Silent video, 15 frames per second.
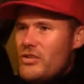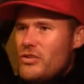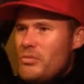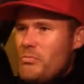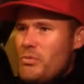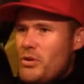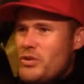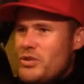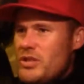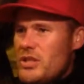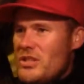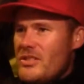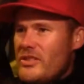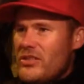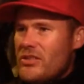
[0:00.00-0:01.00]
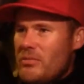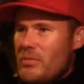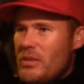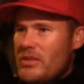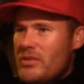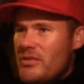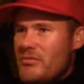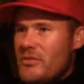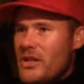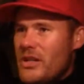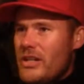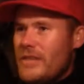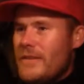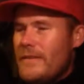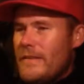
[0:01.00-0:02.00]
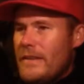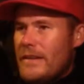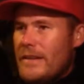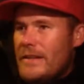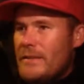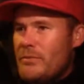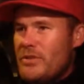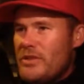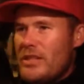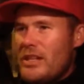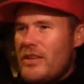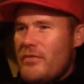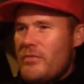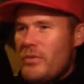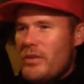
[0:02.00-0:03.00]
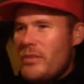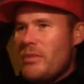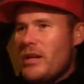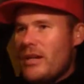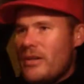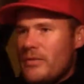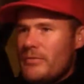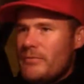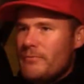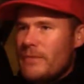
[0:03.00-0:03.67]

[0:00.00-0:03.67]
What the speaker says: just pushed it a bit to the right, and was left with about